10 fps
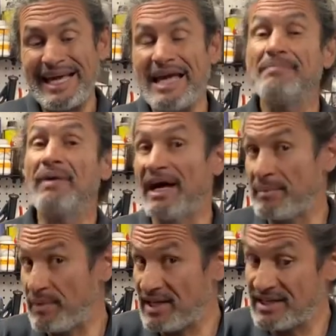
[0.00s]
in my
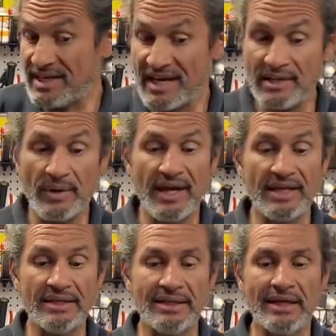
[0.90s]
opinion
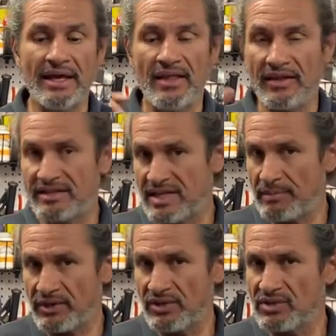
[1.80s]
anyway, the
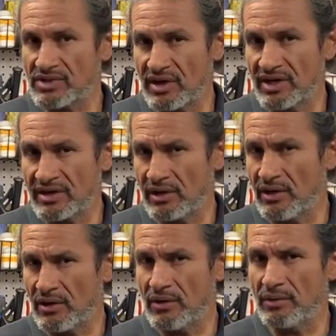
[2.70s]
deeper you start to
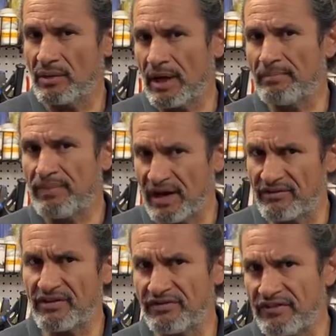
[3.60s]
go
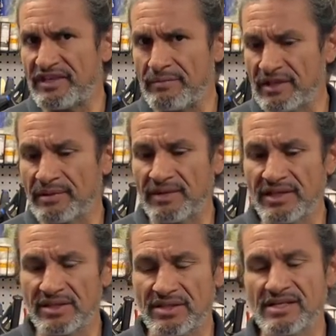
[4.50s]
above the 50
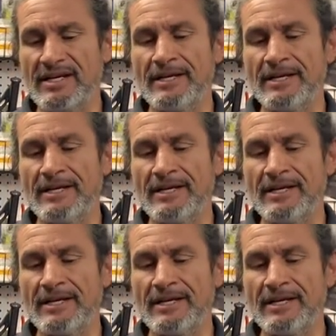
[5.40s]
millimeters,